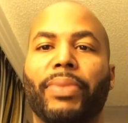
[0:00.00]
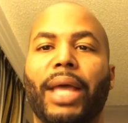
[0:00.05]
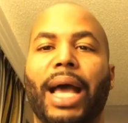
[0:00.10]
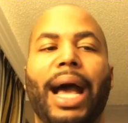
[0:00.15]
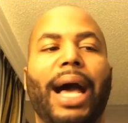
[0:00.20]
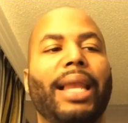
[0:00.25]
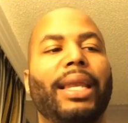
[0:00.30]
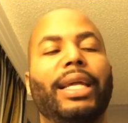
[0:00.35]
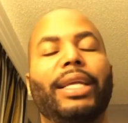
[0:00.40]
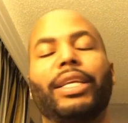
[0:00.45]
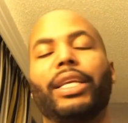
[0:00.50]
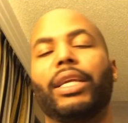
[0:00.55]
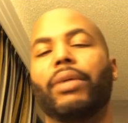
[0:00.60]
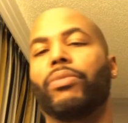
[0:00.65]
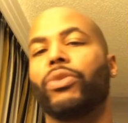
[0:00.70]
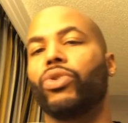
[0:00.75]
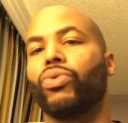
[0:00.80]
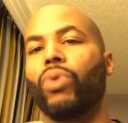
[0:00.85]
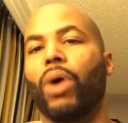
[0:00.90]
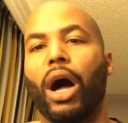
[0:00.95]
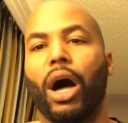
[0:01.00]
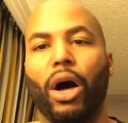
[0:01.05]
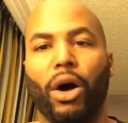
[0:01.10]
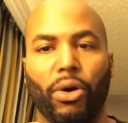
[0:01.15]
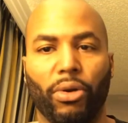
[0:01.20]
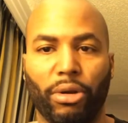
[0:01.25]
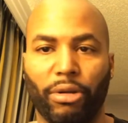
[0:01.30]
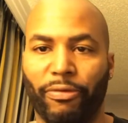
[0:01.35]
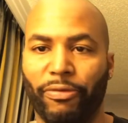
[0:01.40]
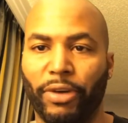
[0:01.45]
I let them do
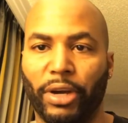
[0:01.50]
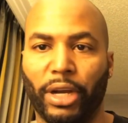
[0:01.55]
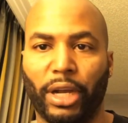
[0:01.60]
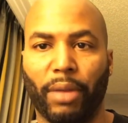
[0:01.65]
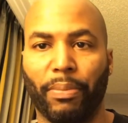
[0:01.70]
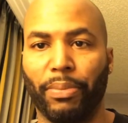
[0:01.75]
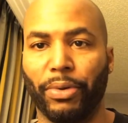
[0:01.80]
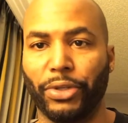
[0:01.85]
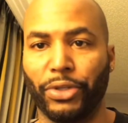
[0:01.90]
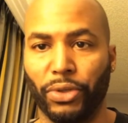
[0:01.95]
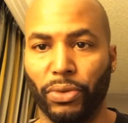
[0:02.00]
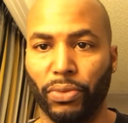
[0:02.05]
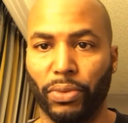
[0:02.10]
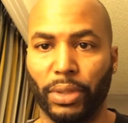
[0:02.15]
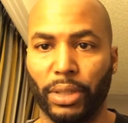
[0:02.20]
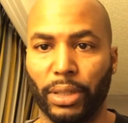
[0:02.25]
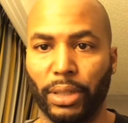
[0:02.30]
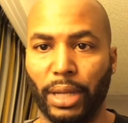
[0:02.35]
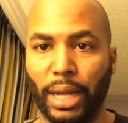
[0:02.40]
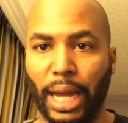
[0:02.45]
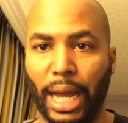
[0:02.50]
all the fucking pursuing.